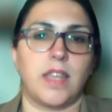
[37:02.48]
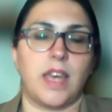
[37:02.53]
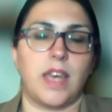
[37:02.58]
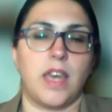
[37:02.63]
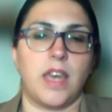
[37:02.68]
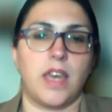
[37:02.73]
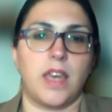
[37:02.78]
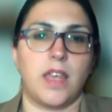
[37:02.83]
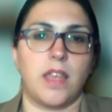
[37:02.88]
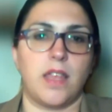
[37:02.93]

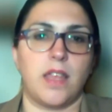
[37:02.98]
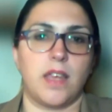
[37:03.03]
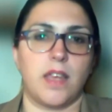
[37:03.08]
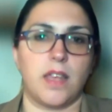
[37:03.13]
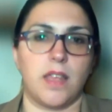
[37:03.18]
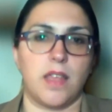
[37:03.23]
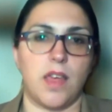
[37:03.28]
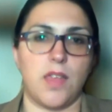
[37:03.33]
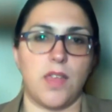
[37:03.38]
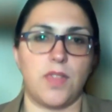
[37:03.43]
the
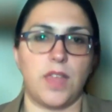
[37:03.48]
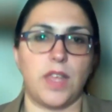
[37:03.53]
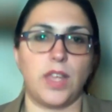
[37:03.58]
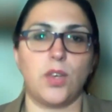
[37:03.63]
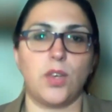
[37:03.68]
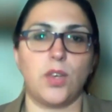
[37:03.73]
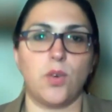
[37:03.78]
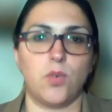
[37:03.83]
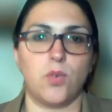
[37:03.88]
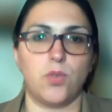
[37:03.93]
the
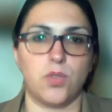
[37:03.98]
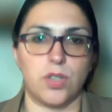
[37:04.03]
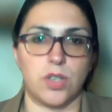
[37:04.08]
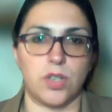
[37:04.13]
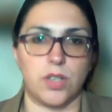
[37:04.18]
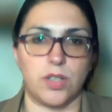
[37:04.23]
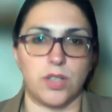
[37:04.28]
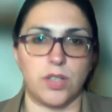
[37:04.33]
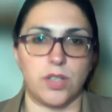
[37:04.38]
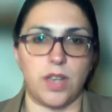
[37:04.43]

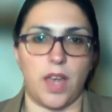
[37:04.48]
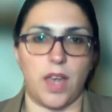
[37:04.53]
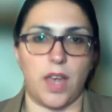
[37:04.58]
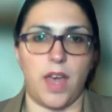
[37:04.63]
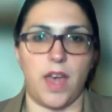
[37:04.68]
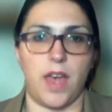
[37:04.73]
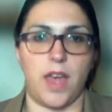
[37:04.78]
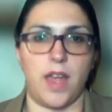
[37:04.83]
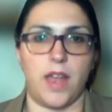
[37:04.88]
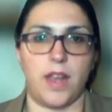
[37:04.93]
users
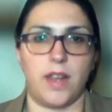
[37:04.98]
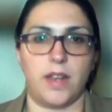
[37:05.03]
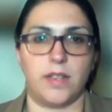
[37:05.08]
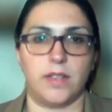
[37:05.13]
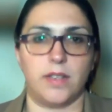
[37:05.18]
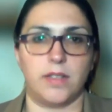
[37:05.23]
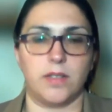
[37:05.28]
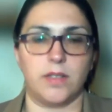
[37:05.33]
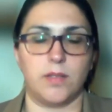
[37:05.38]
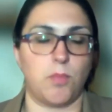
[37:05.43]

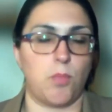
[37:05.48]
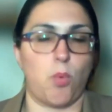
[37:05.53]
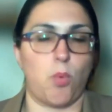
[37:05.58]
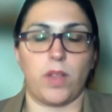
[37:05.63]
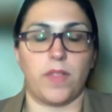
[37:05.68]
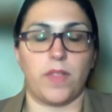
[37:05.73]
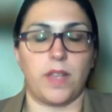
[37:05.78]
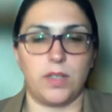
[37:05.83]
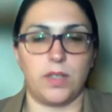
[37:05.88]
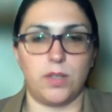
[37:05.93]
and
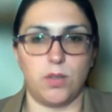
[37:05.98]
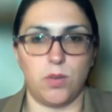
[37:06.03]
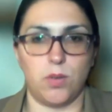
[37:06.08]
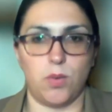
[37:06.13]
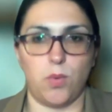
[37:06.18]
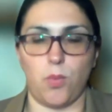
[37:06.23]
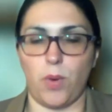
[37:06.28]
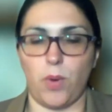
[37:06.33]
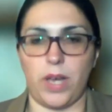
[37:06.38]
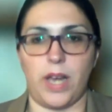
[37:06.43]
what they
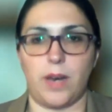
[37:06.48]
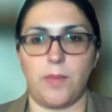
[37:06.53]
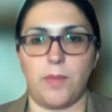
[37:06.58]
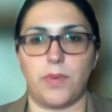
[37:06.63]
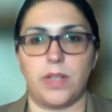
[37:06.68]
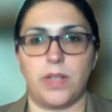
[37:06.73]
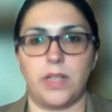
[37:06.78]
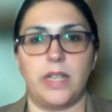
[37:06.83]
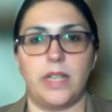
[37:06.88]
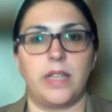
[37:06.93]
do, we can
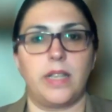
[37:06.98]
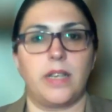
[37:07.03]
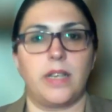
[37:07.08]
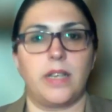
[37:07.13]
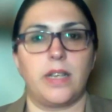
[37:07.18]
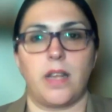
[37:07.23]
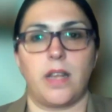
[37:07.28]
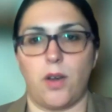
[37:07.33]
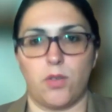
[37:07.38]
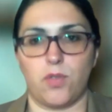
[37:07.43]
predict
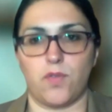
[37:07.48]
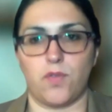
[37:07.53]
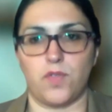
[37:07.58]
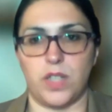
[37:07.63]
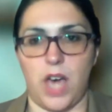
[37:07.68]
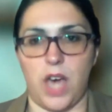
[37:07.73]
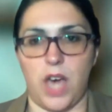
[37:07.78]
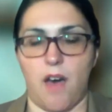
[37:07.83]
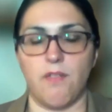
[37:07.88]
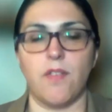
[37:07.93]
a lot of
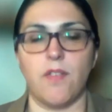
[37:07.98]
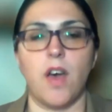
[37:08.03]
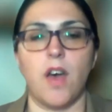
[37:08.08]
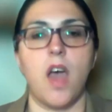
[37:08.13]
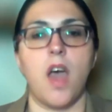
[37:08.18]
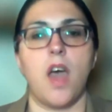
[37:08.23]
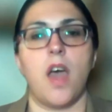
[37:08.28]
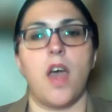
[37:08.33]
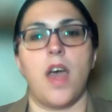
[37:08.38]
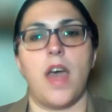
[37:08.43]
stuff.
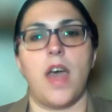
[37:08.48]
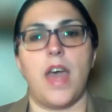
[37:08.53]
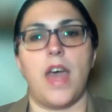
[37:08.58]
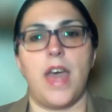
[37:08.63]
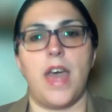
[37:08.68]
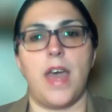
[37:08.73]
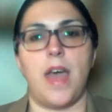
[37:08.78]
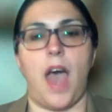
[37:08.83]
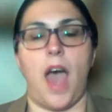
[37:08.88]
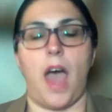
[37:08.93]

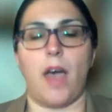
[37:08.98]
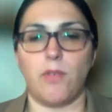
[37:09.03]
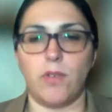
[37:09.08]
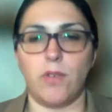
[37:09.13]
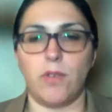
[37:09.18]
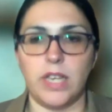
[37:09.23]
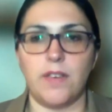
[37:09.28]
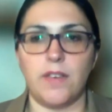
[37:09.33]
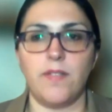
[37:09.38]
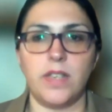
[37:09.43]
Uh, I
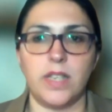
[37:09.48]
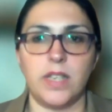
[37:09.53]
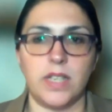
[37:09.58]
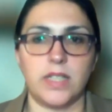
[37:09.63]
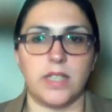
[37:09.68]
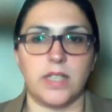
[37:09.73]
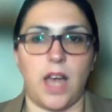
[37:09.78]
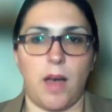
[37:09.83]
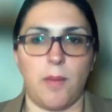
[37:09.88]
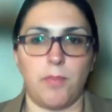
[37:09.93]
will give an
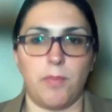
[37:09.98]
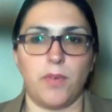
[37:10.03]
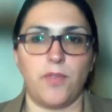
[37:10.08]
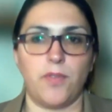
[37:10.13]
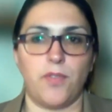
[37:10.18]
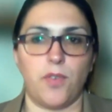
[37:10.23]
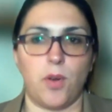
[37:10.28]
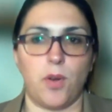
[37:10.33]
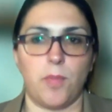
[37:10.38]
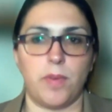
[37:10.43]
example
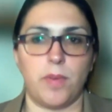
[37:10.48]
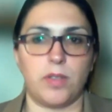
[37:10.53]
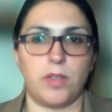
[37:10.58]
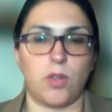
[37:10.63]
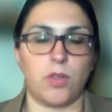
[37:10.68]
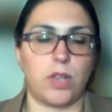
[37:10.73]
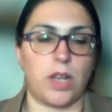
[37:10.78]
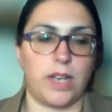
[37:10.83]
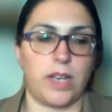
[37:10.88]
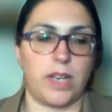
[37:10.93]
from a
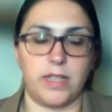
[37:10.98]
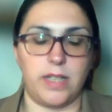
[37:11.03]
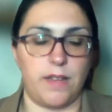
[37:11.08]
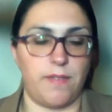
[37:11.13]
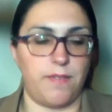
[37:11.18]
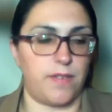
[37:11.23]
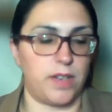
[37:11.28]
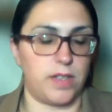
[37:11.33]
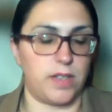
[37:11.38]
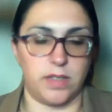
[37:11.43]
totally
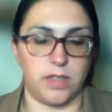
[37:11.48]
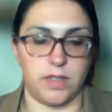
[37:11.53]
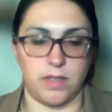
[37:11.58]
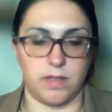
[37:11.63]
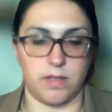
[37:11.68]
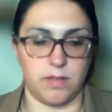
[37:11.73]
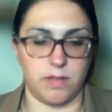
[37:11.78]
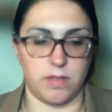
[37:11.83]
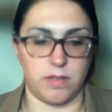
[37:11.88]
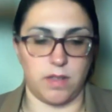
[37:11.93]
different
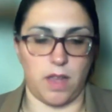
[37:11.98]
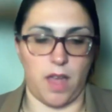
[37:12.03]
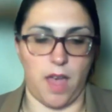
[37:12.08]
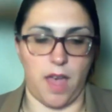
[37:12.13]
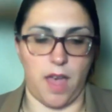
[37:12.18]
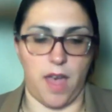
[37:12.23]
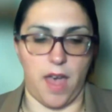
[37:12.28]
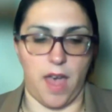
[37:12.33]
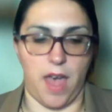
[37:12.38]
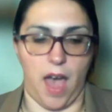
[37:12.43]

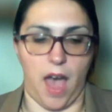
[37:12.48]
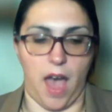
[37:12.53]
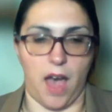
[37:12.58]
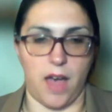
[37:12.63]
uh,